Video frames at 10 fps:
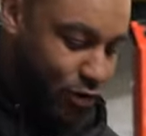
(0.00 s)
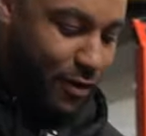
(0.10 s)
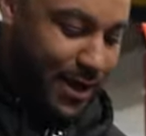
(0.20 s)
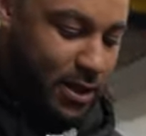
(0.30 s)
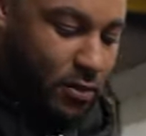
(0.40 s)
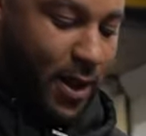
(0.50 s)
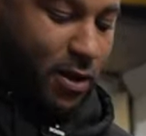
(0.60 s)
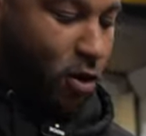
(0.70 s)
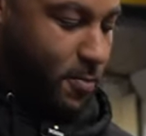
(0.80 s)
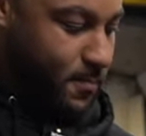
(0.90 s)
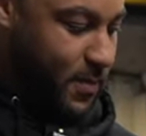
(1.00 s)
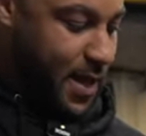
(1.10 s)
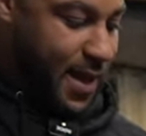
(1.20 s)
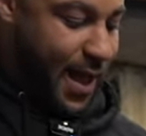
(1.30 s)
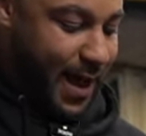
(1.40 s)
dragging the weight up
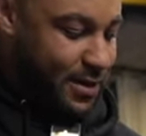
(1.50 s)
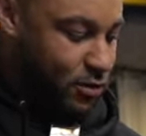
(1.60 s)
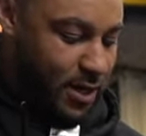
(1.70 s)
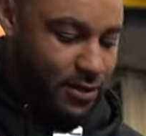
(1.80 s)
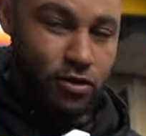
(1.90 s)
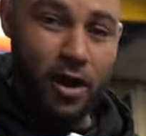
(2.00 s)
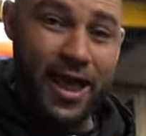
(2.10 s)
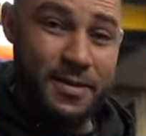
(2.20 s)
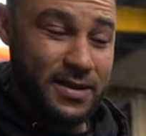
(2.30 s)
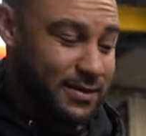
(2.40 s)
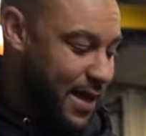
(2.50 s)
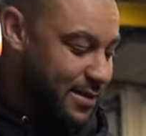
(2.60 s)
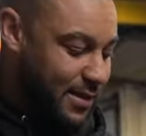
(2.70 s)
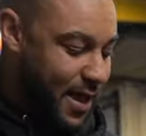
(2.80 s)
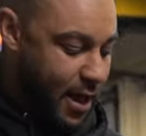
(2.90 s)
and he's not aiming to
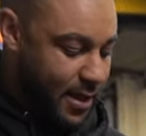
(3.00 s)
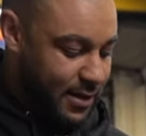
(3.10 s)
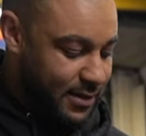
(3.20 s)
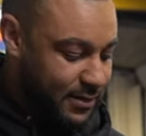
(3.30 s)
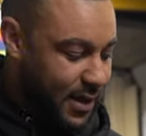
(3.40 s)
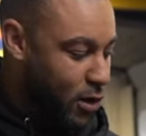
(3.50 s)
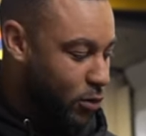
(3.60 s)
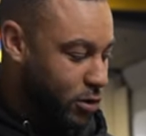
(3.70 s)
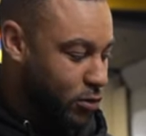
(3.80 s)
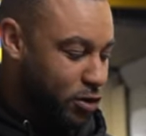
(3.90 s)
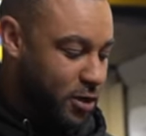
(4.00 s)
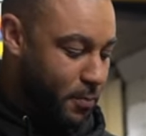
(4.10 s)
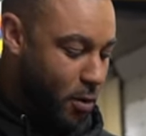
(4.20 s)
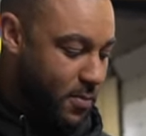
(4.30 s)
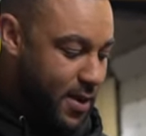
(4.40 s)
get his heels to touch his
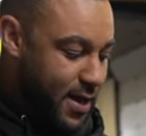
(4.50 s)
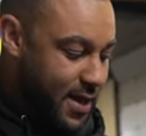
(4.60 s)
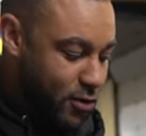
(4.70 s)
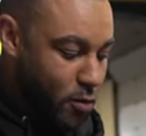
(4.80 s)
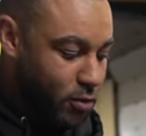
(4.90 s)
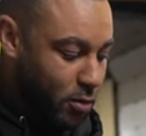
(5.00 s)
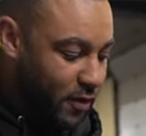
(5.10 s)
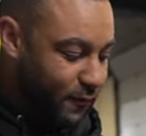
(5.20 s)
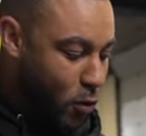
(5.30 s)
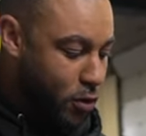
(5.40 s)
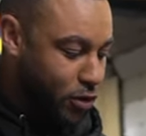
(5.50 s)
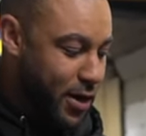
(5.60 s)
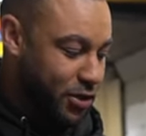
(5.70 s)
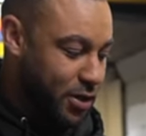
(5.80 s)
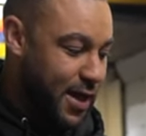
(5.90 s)
bum. He comes up to full
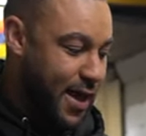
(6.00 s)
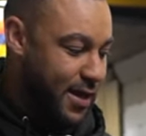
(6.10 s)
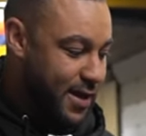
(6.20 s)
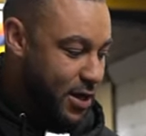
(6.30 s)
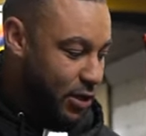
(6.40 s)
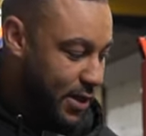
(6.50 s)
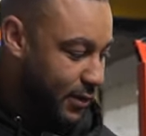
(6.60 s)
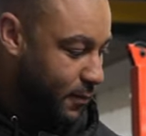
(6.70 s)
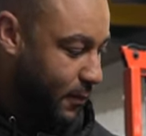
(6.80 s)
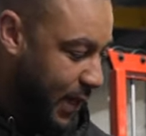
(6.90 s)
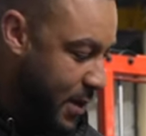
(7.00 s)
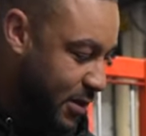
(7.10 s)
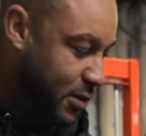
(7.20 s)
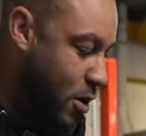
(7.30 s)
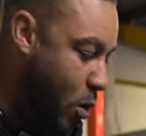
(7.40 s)
contraction there. He keeps
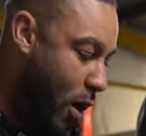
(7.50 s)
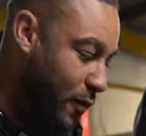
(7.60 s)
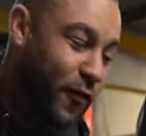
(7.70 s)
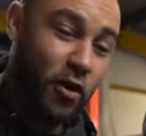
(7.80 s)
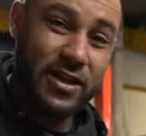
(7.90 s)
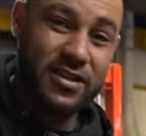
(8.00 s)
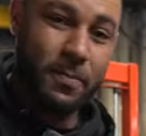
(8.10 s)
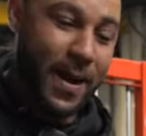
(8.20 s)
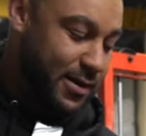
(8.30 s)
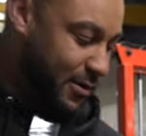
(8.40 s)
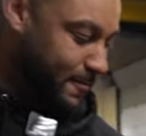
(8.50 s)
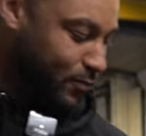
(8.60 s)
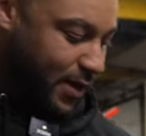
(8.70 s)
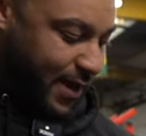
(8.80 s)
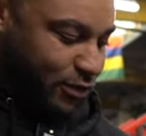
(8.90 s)
his quad force against the pad
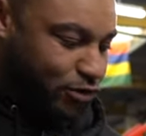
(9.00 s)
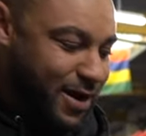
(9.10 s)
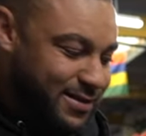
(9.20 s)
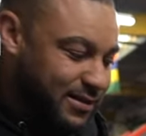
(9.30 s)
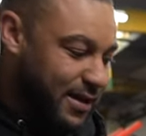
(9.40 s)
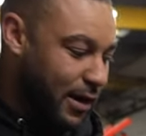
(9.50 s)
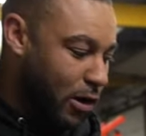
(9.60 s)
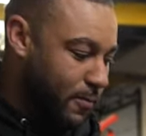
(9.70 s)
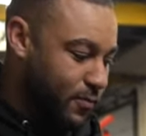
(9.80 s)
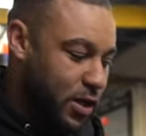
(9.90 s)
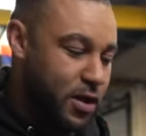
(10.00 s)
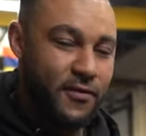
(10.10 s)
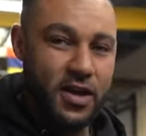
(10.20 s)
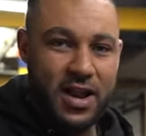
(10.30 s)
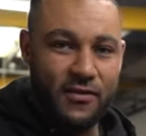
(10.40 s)
and drags his heel up. You're
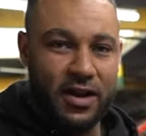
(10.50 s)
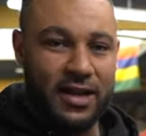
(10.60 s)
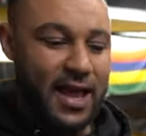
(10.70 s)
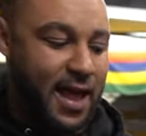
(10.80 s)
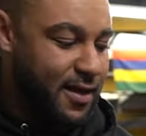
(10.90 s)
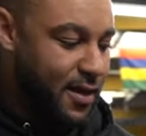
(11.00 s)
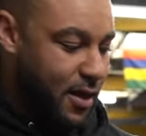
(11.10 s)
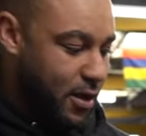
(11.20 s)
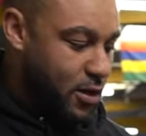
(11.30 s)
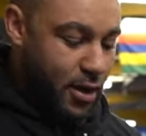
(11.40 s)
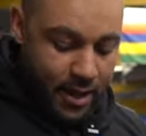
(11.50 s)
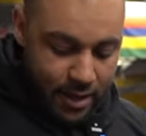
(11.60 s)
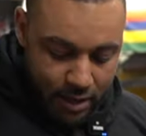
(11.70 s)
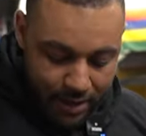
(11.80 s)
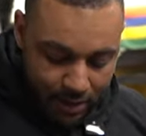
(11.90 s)
never gonna get your
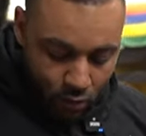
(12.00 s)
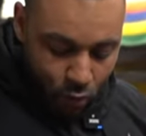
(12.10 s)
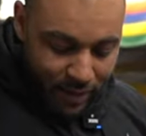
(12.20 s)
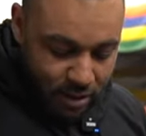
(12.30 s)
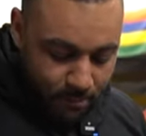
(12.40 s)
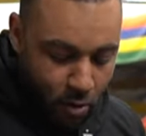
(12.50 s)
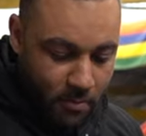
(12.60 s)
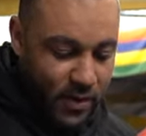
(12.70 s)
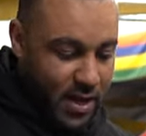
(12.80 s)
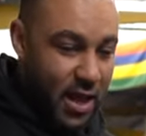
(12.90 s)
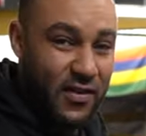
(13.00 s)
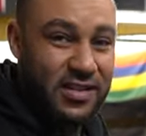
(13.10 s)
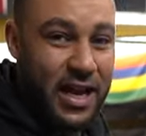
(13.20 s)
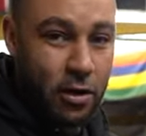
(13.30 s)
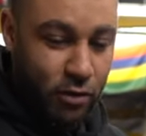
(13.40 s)
heel all the way to your bum. If you
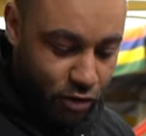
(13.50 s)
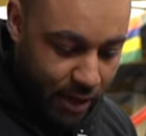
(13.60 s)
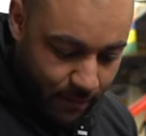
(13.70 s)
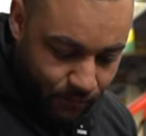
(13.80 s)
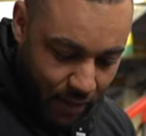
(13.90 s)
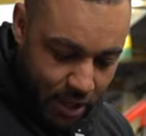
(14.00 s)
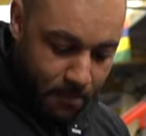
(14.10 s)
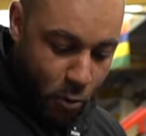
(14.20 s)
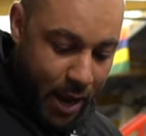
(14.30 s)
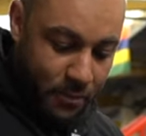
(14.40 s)
stand up straight and you pull your